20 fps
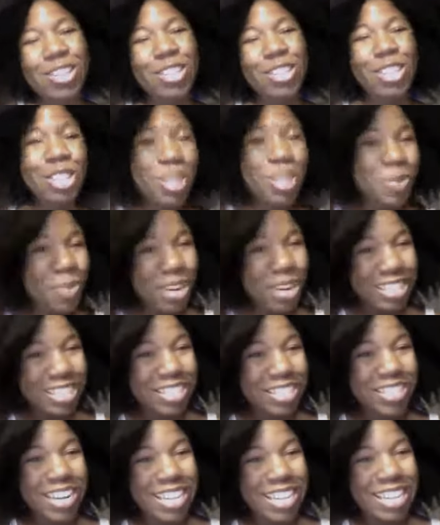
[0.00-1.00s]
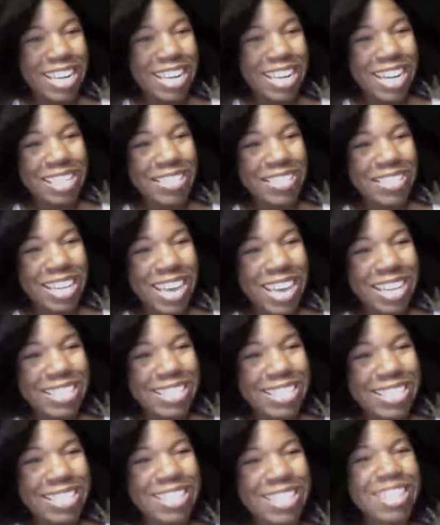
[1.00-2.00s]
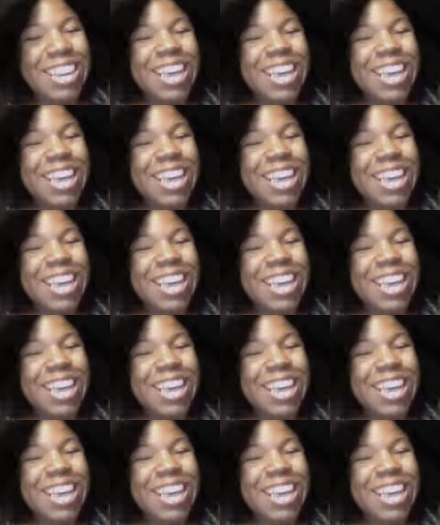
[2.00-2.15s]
Do you want to try the Natural-Laxer?